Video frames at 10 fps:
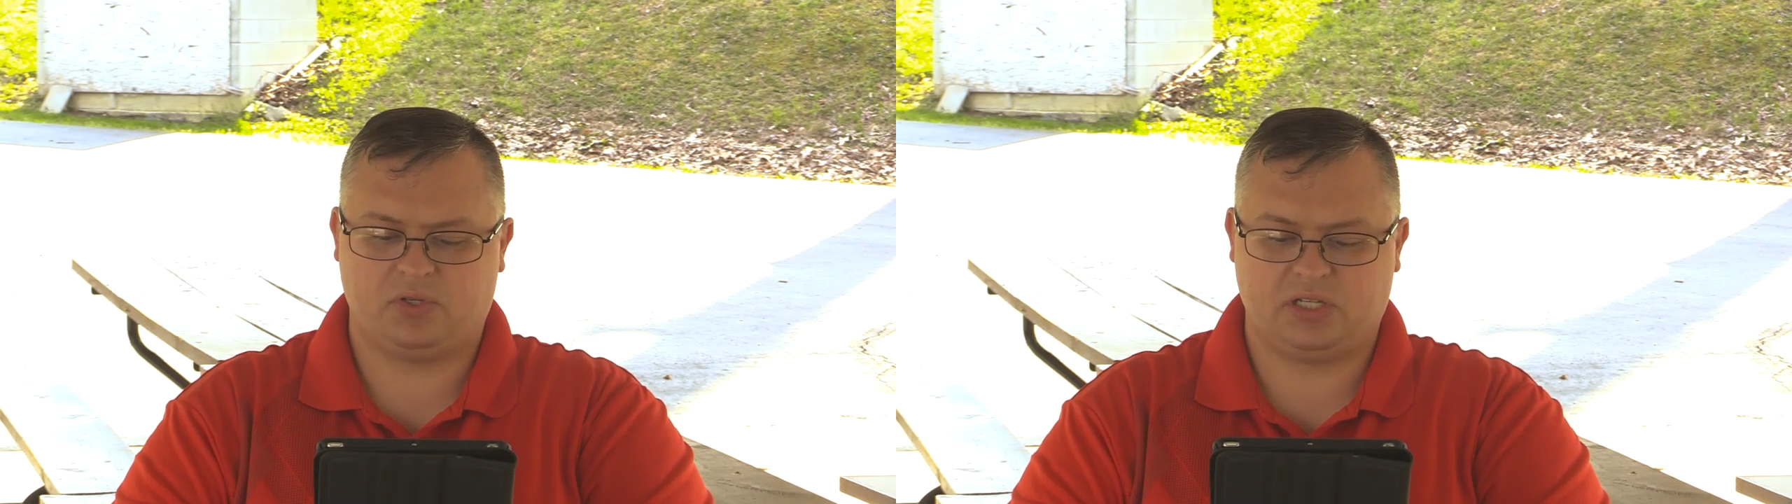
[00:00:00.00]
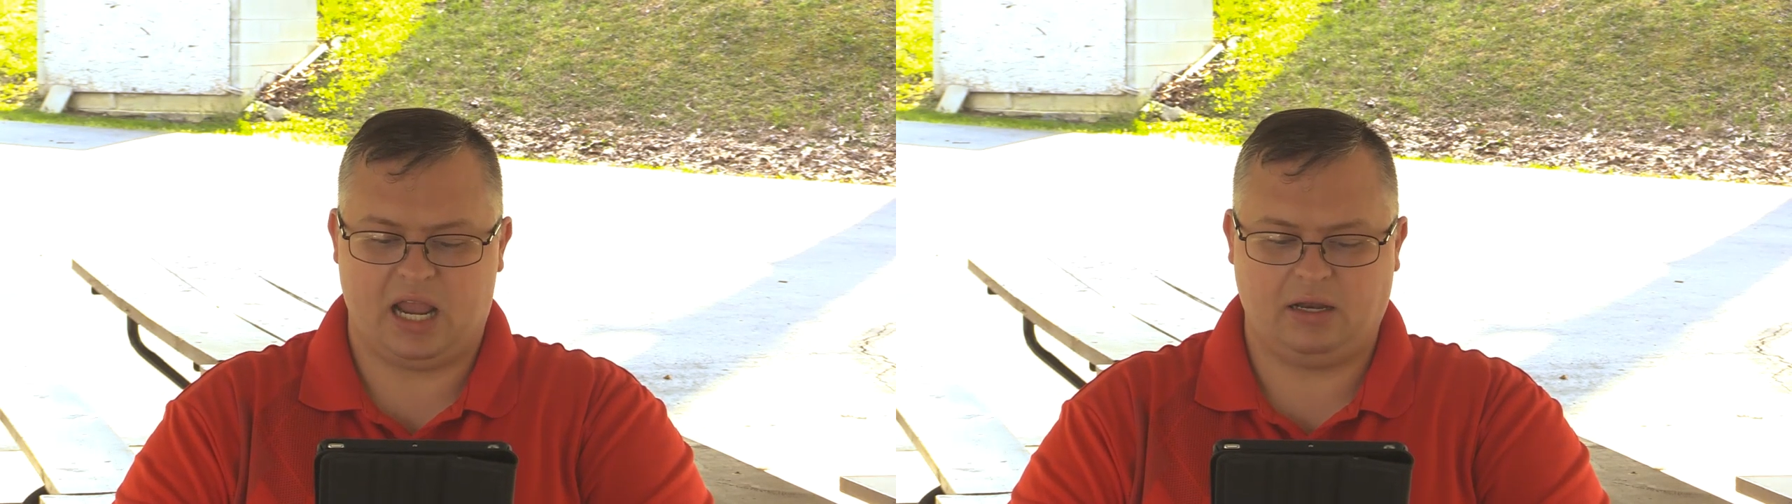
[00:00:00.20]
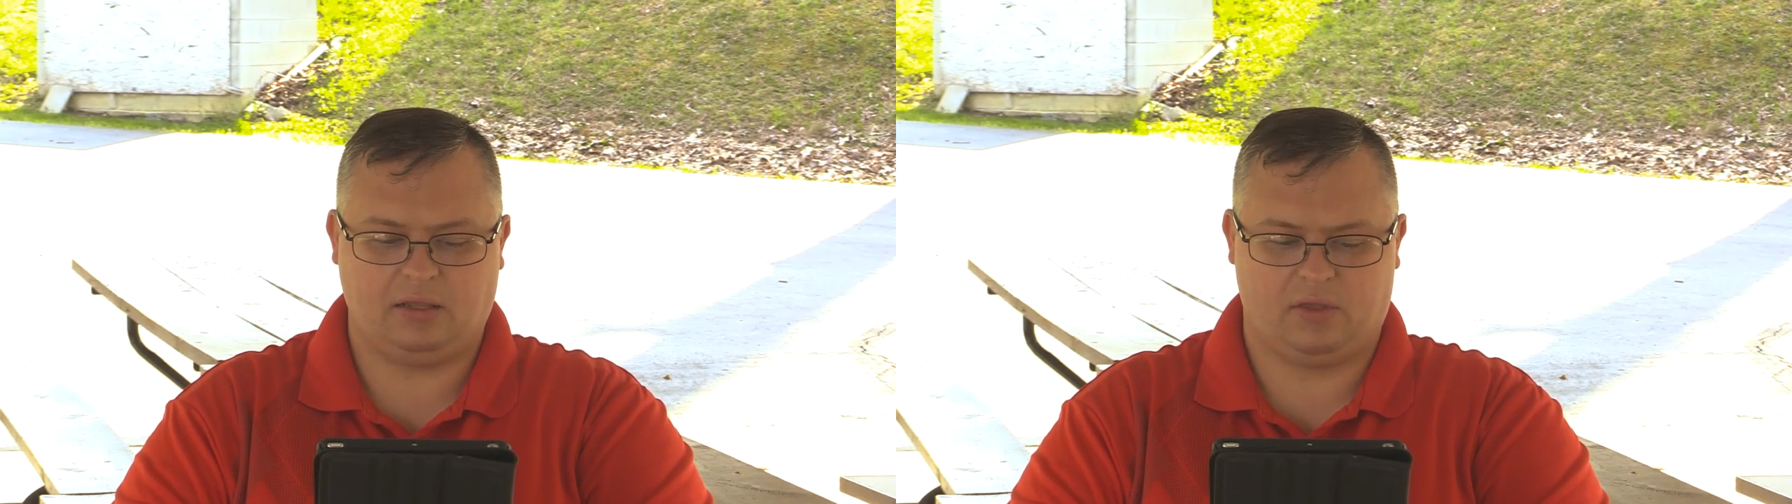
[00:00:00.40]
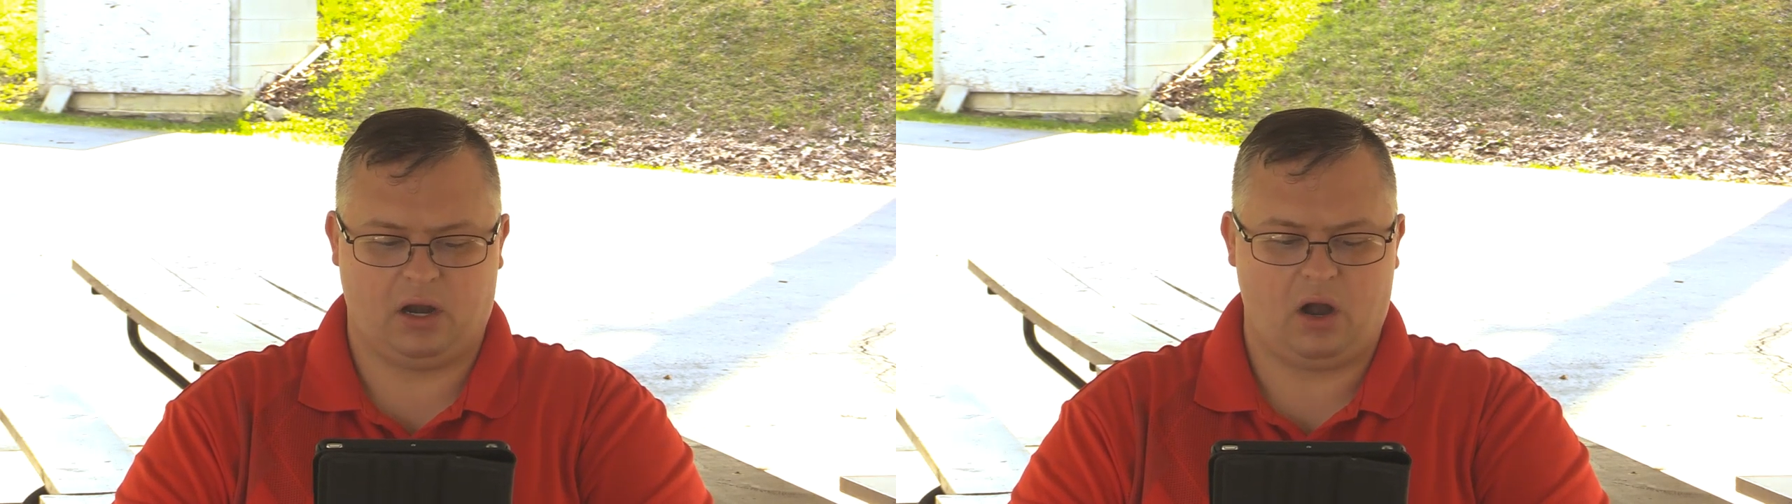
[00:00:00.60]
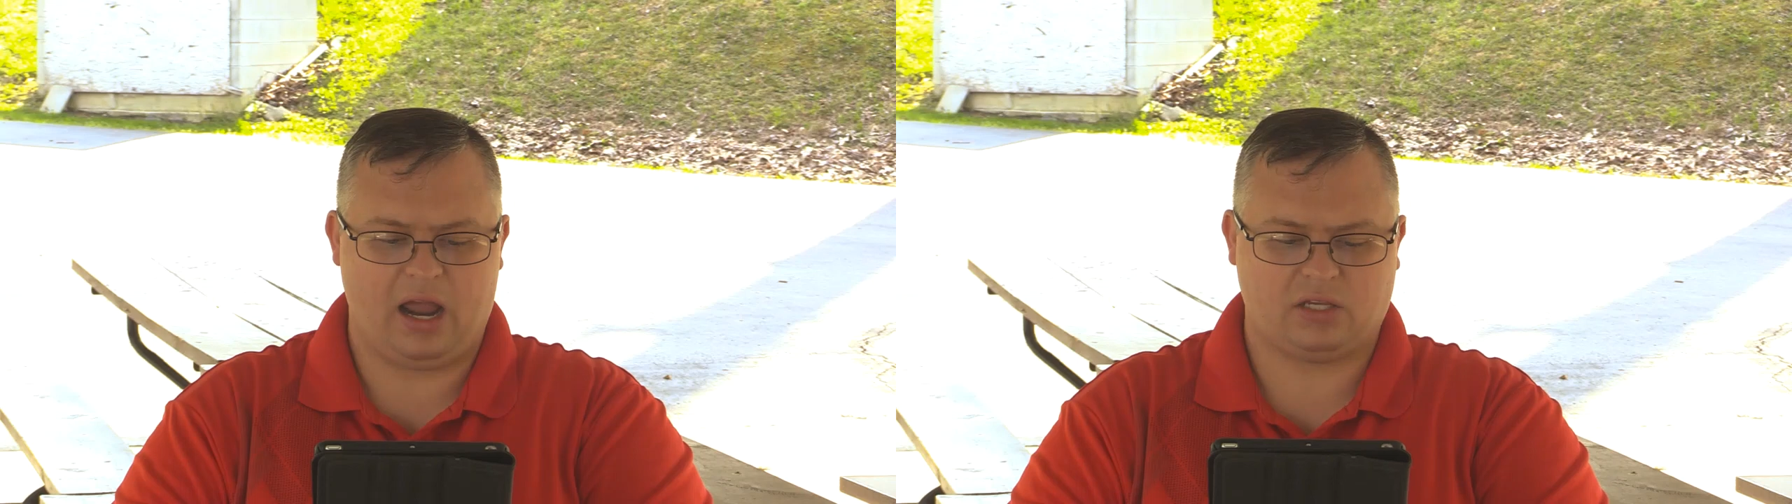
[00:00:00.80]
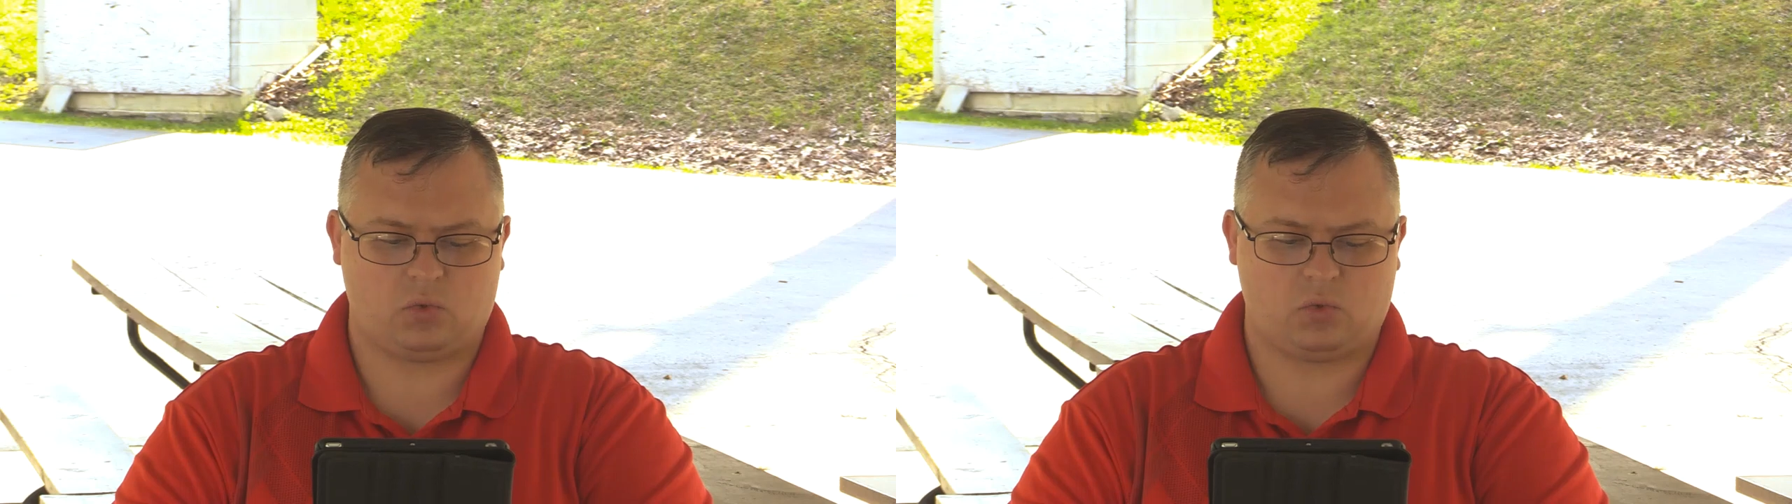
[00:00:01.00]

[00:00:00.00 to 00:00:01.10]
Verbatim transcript: standing there asked,